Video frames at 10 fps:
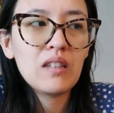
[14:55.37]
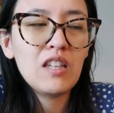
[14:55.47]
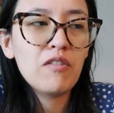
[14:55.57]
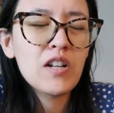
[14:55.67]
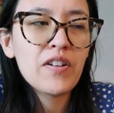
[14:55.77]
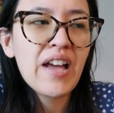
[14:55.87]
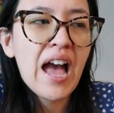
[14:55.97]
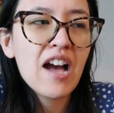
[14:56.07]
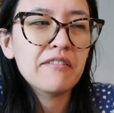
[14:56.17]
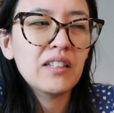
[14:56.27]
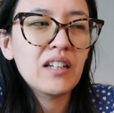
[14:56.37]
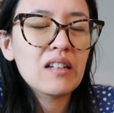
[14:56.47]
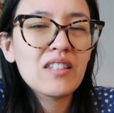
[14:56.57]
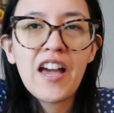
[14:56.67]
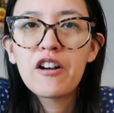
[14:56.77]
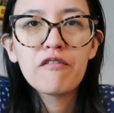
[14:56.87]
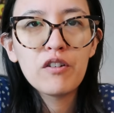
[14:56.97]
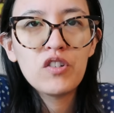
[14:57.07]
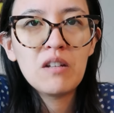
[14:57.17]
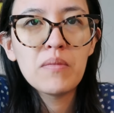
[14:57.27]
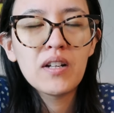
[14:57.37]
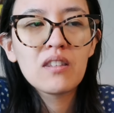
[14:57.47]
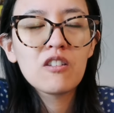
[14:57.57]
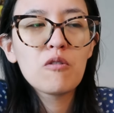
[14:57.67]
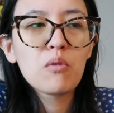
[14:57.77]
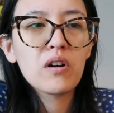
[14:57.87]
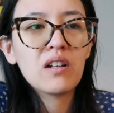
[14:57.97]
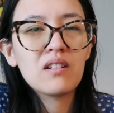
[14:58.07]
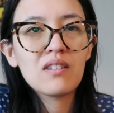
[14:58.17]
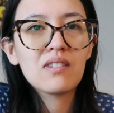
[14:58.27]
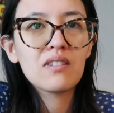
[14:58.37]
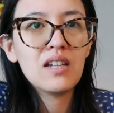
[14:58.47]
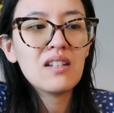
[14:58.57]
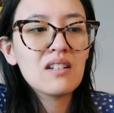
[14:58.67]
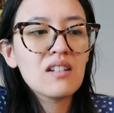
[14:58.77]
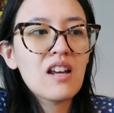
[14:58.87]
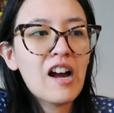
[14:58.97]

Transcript: even if I have like 10 or 15 minutes in the morning to sit,